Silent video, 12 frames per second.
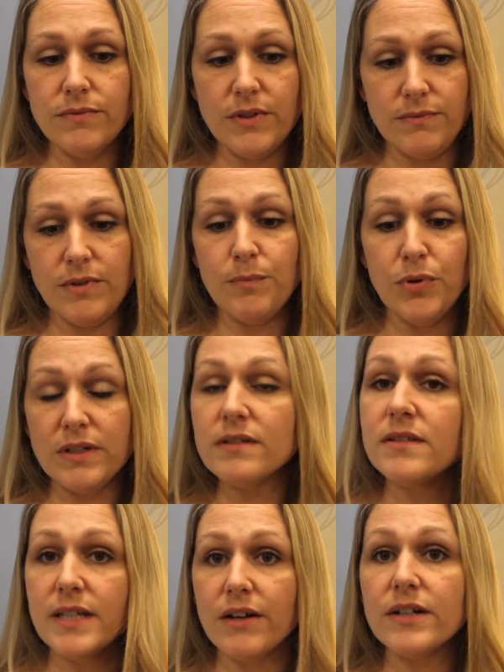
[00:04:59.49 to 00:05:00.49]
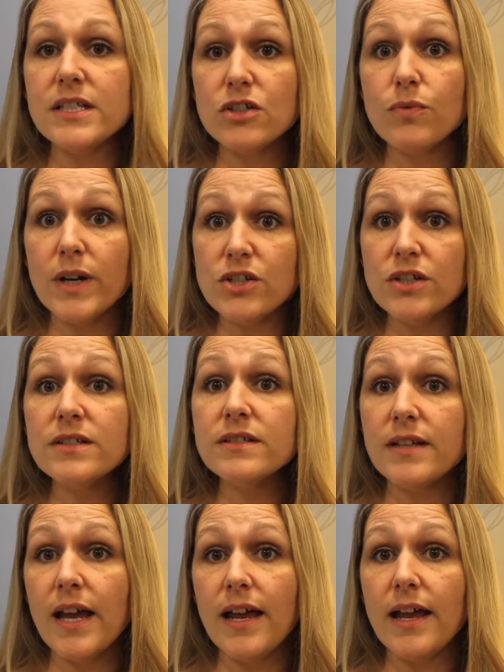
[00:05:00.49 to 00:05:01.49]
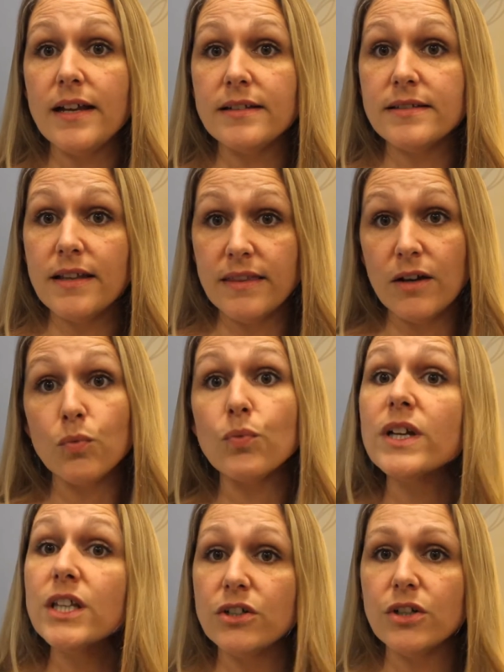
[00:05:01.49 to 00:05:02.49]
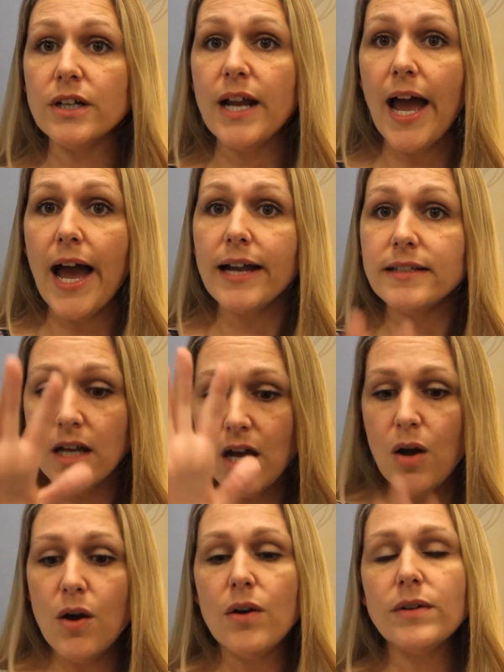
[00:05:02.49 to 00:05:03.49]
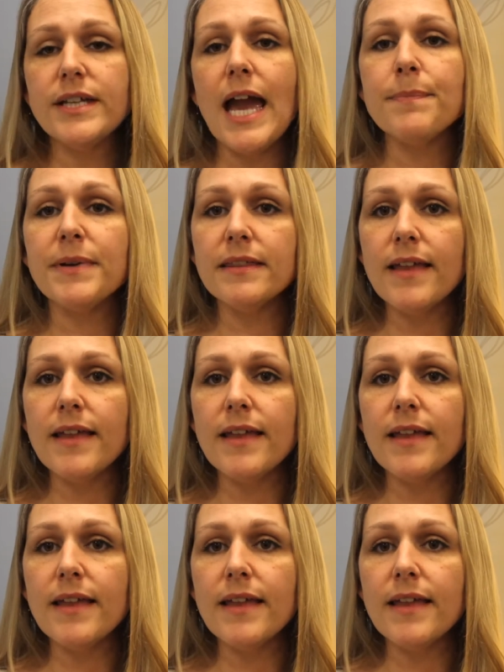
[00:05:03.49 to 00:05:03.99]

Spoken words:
they're put in scary situations, and they're really good at capping